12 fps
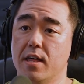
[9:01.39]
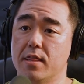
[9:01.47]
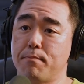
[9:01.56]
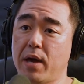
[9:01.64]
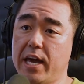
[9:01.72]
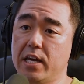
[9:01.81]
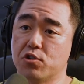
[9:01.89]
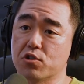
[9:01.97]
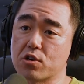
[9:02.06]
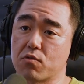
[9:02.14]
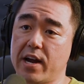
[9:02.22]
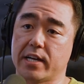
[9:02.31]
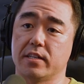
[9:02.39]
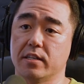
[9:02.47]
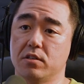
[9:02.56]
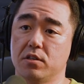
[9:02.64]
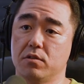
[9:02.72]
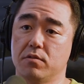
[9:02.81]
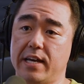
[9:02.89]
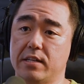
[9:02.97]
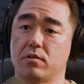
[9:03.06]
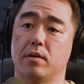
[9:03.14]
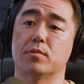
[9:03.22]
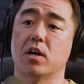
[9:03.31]
the page you're directing to,
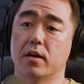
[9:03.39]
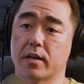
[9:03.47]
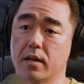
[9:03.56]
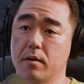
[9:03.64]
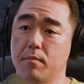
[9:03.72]
that's what I'm talking